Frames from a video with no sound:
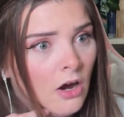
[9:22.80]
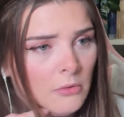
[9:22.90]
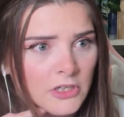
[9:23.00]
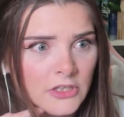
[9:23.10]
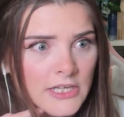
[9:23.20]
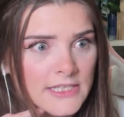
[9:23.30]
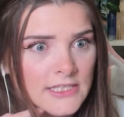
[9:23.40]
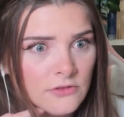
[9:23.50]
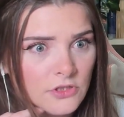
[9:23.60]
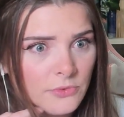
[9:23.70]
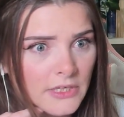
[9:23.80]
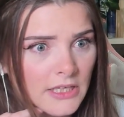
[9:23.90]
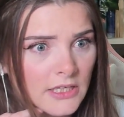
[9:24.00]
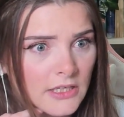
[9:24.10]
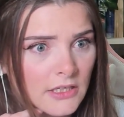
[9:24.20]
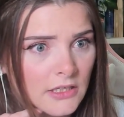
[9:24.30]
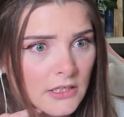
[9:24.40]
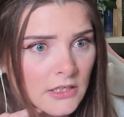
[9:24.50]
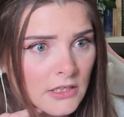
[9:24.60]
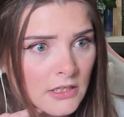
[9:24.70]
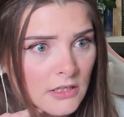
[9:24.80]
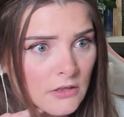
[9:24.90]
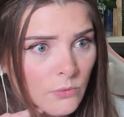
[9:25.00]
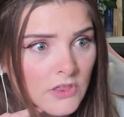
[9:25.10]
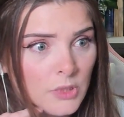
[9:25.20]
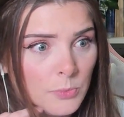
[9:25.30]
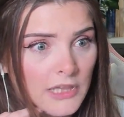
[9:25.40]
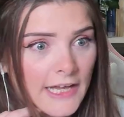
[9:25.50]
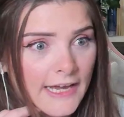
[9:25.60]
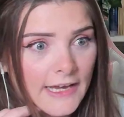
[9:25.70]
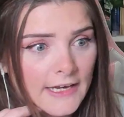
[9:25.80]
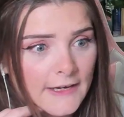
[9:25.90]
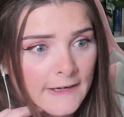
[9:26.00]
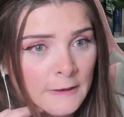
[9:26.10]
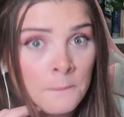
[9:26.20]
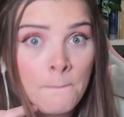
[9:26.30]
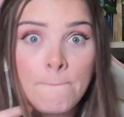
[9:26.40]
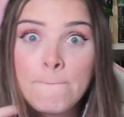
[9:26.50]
Oh my god, he's still doing it with the blade.